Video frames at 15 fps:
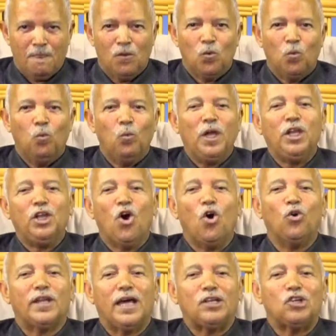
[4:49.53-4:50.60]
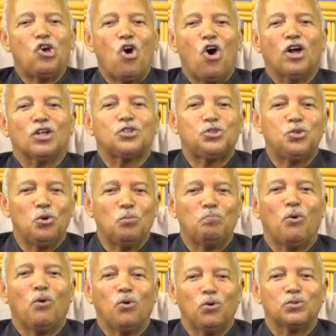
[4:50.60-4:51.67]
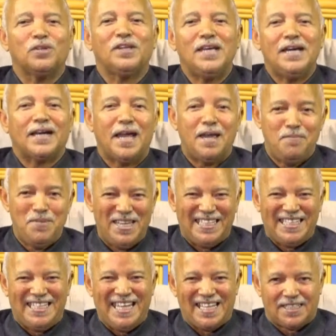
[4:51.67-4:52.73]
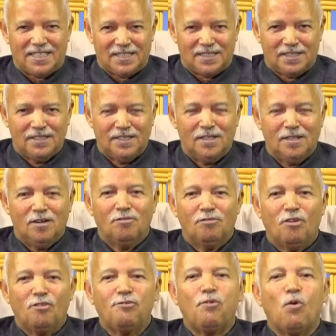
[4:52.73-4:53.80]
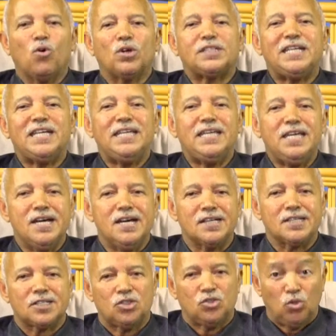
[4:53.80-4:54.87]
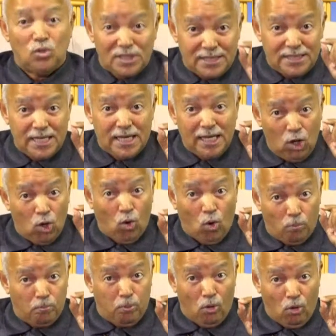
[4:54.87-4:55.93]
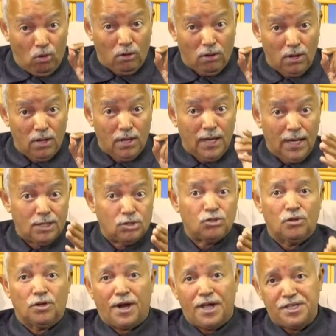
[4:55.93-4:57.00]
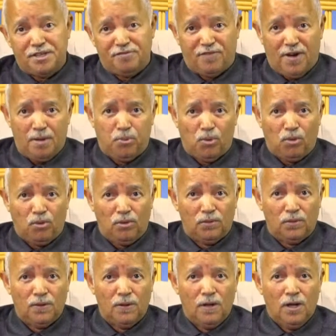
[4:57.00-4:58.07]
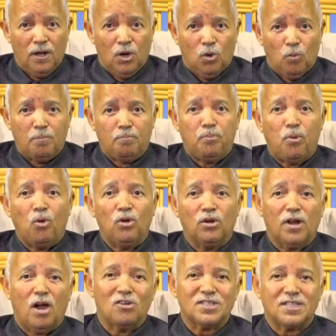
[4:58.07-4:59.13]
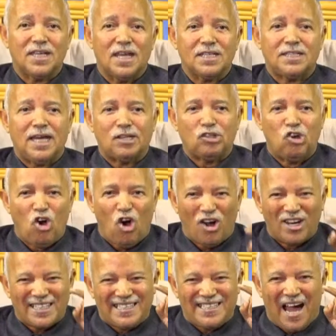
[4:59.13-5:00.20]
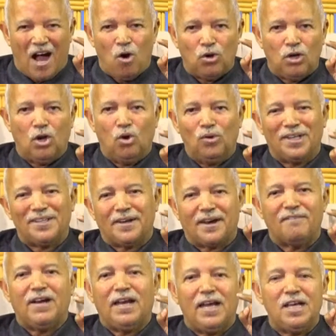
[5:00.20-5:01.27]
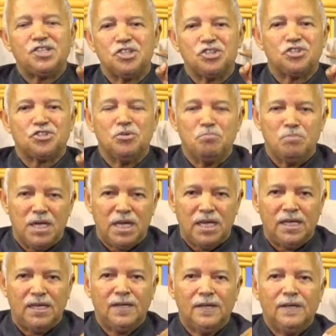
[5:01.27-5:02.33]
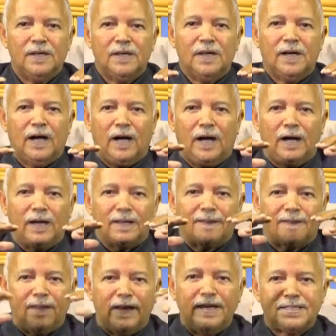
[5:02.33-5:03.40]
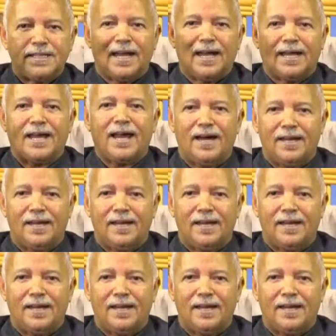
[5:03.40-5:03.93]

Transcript: we know that God took Paul to the Arabian desert for 14 years to de-law Paul and to gracify Paul. Where Paul now says that God downloaded revelations to me, uh, things that I can't